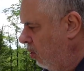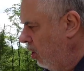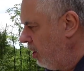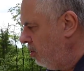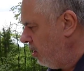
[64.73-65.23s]

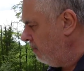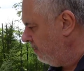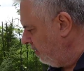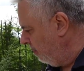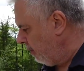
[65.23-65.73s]
or you can
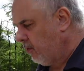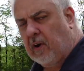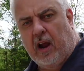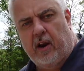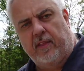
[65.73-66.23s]
flip it
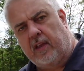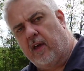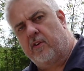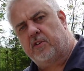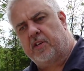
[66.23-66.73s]
around on the
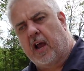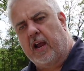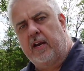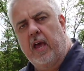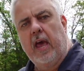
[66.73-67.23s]
other
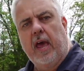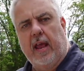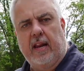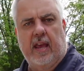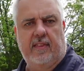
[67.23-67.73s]
side
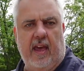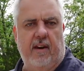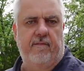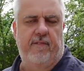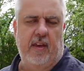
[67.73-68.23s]
and get
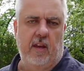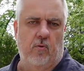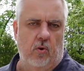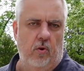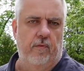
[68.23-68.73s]
that
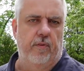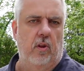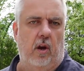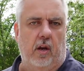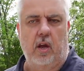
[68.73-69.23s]
V-groove
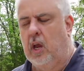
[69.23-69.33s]
look.